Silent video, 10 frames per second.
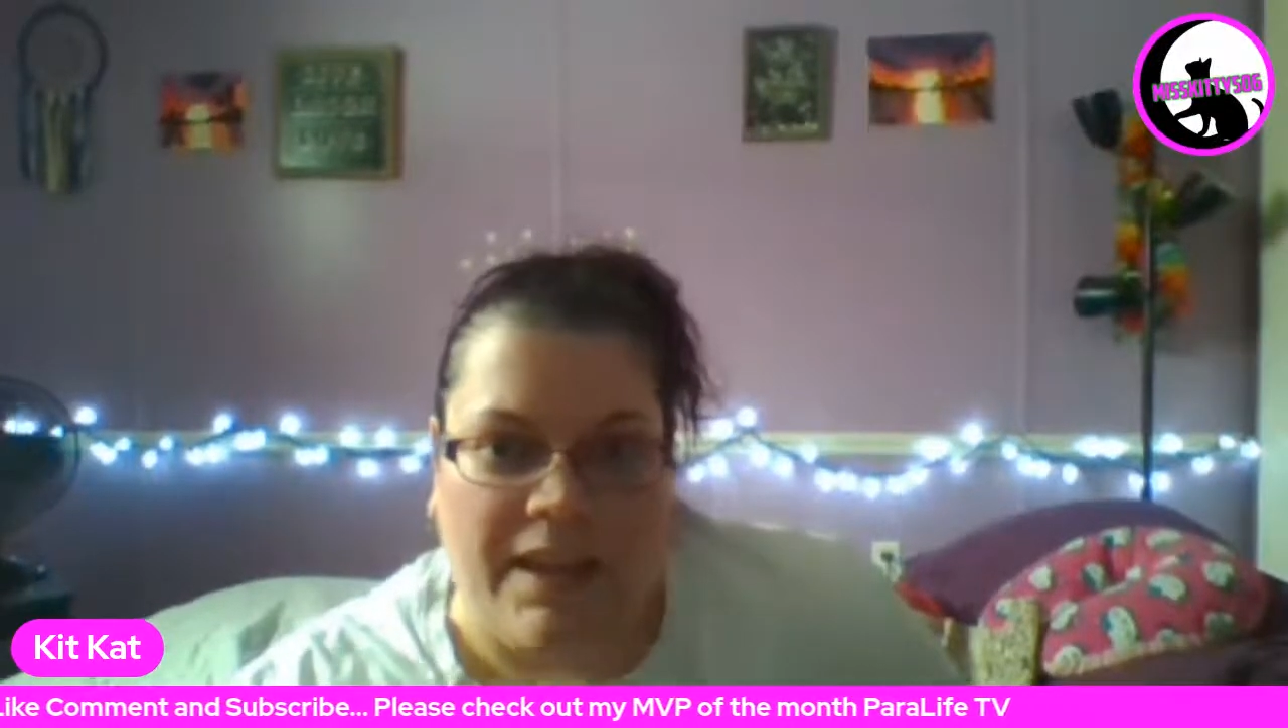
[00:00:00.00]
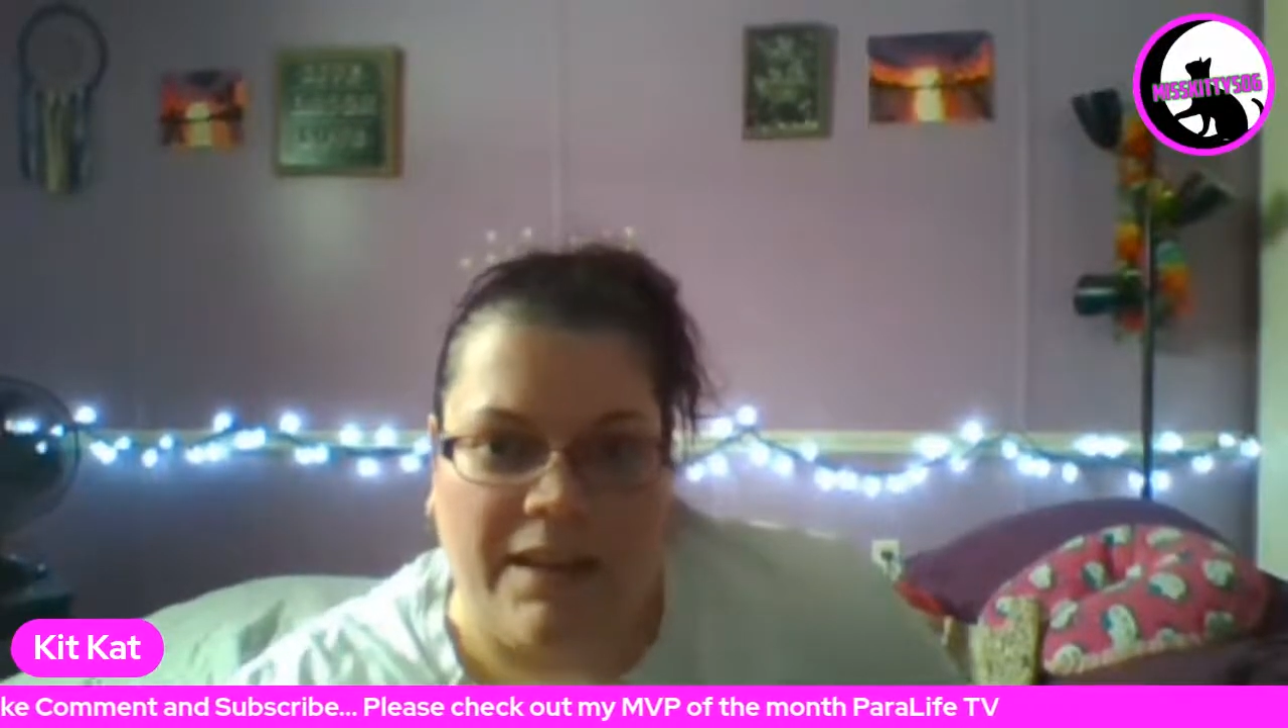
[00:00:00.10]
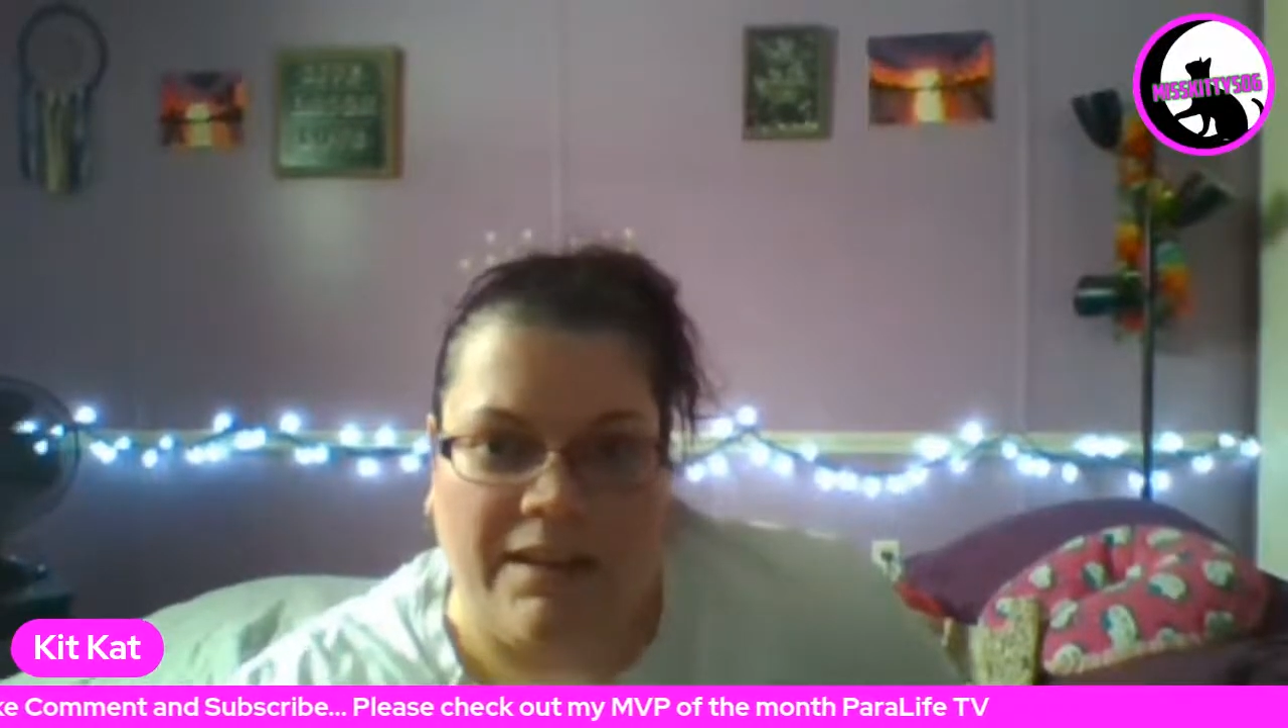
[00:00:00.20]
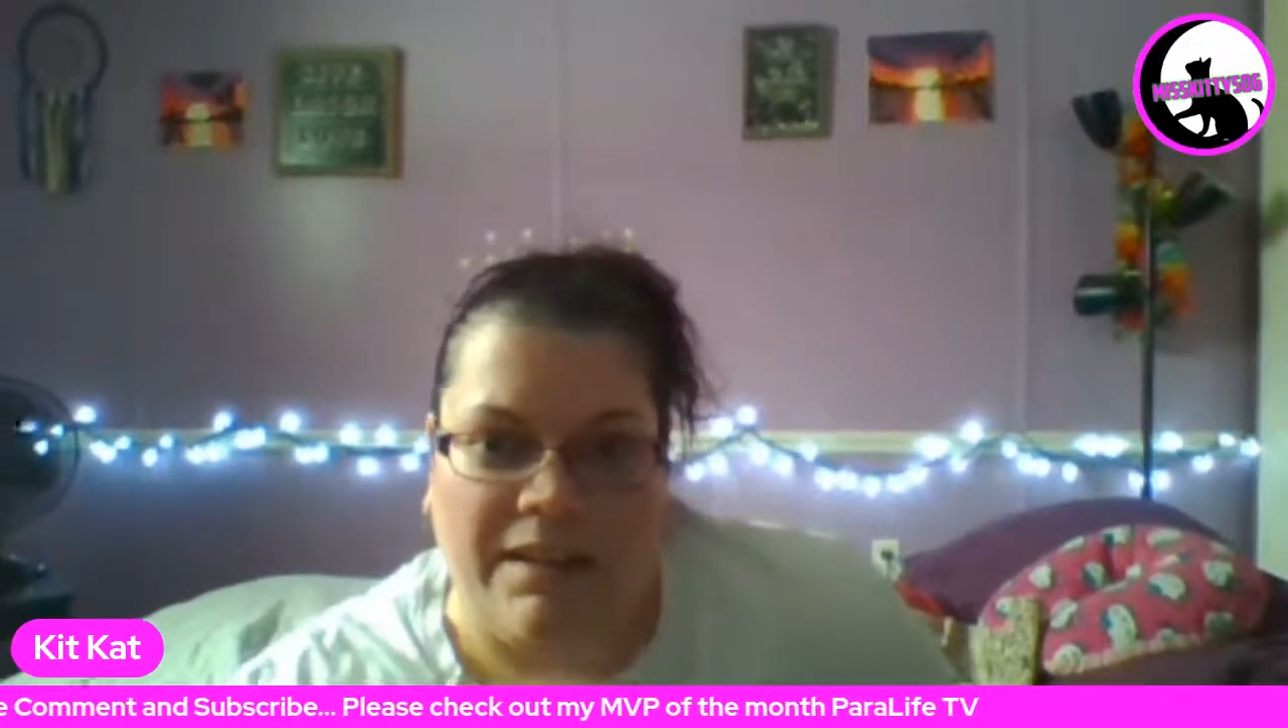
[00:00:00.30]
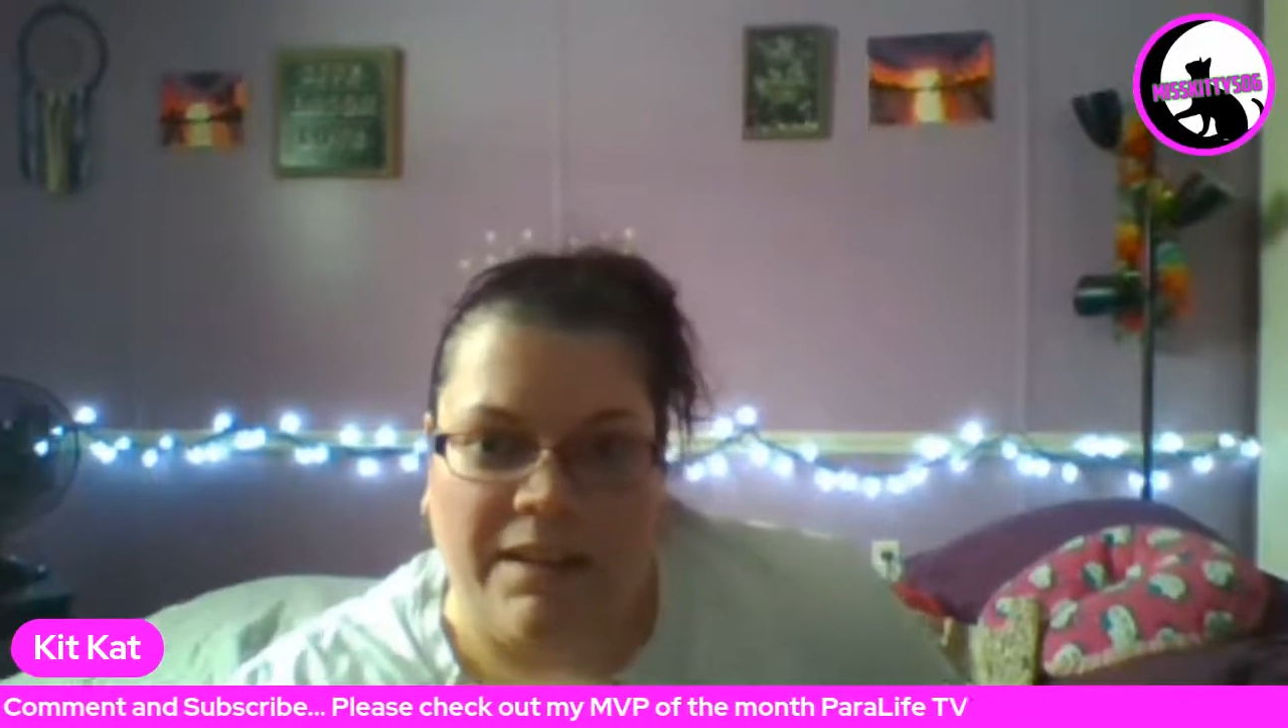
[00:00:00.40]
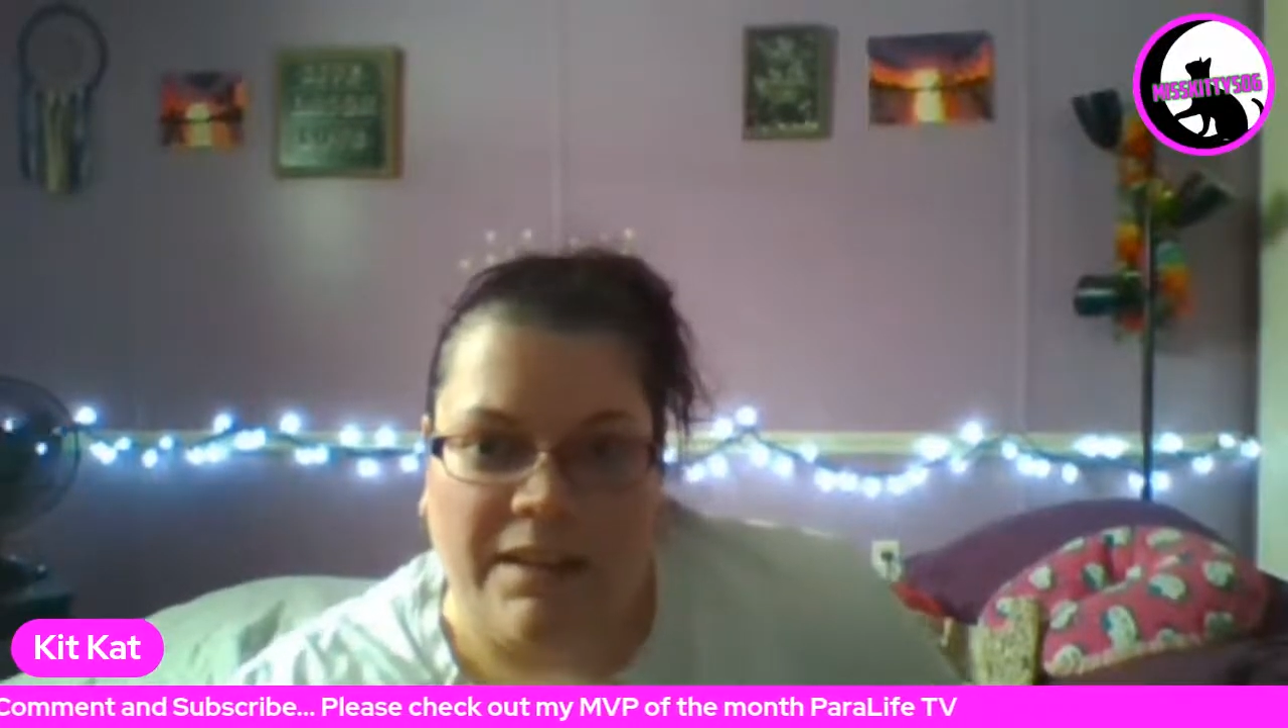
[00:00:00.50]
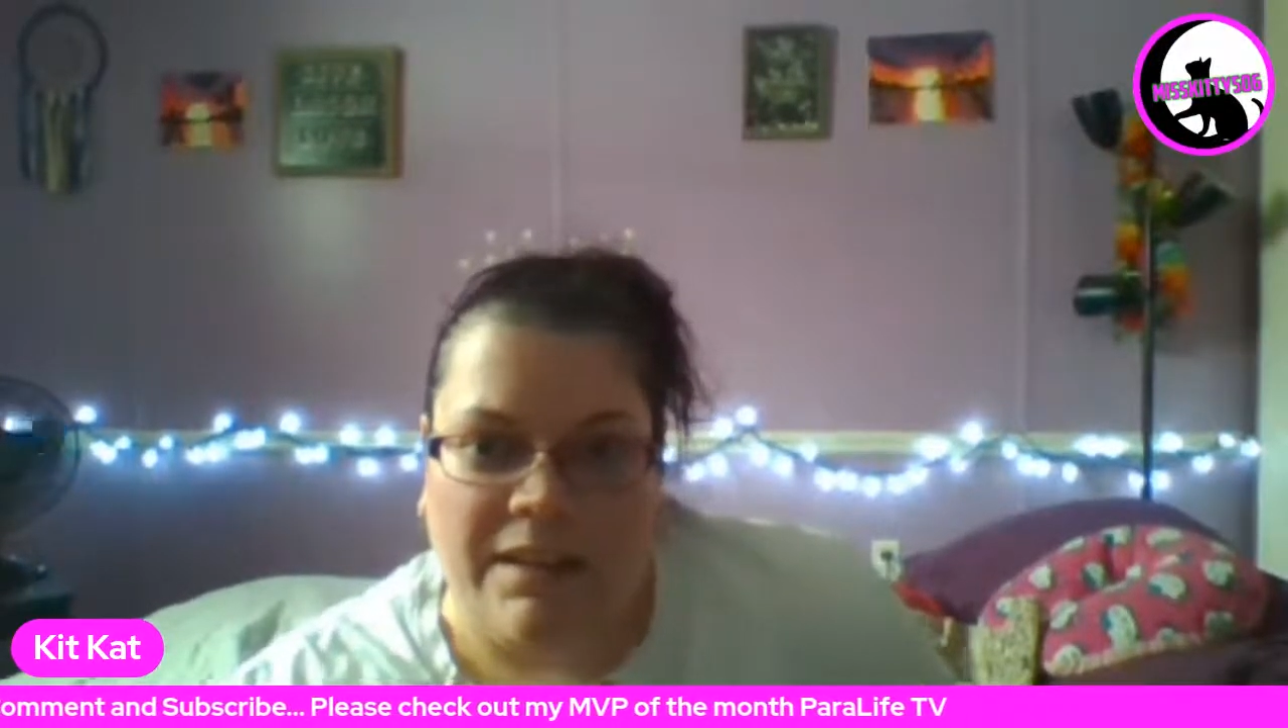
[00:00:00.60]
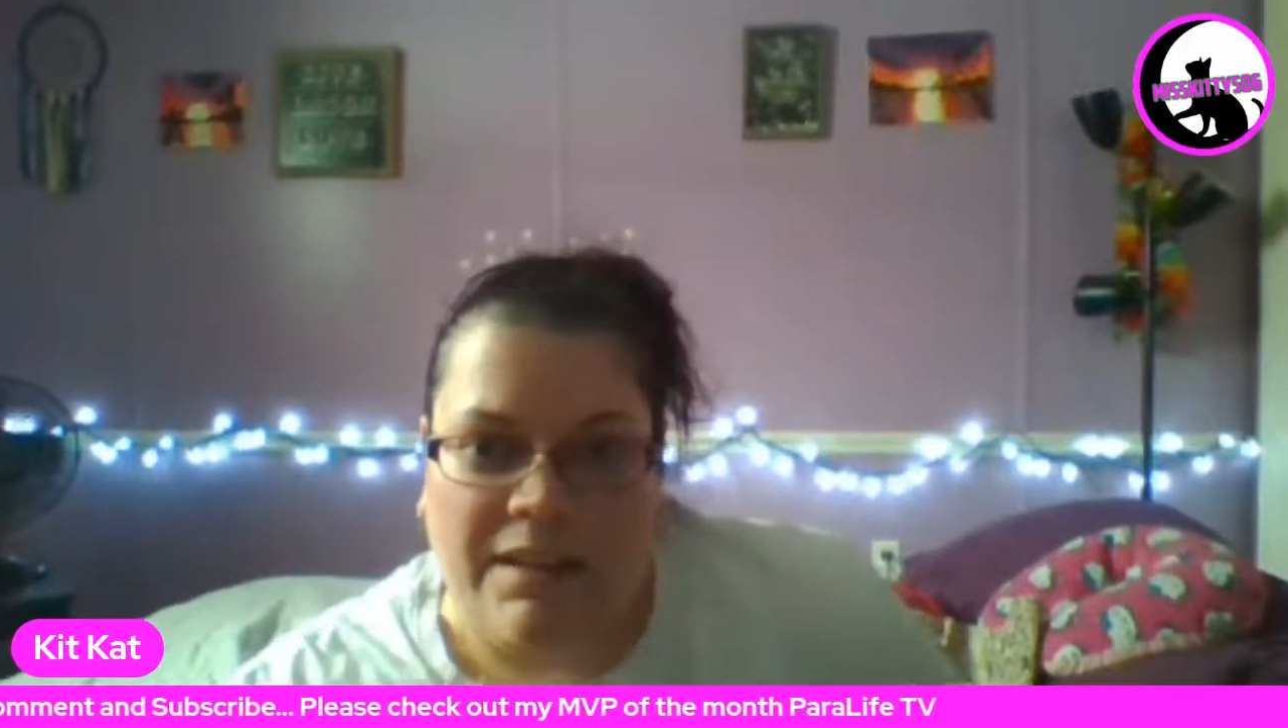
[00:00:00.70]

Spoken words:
and